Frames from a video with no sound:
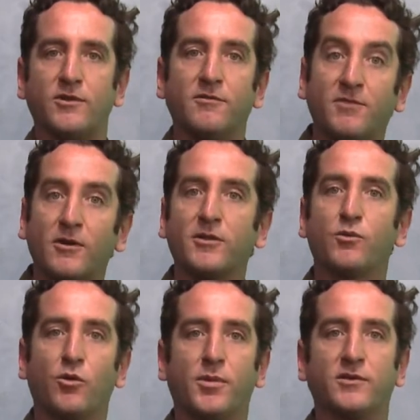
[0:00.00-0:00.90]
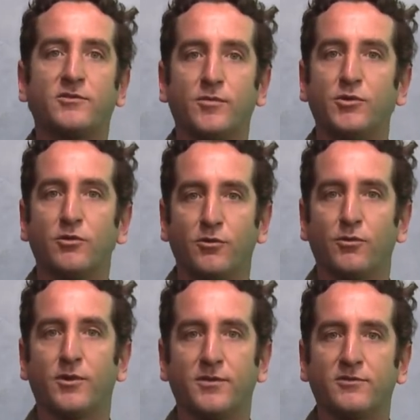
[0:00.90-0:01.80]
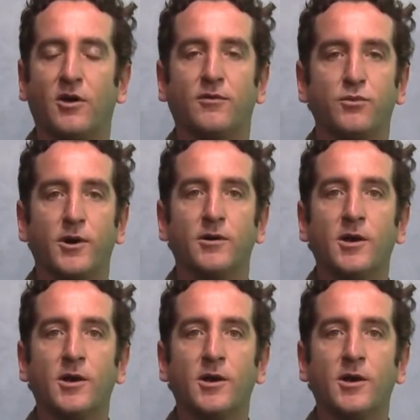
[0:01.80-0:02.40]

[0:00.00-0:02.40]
a fairly robust computer to run the software.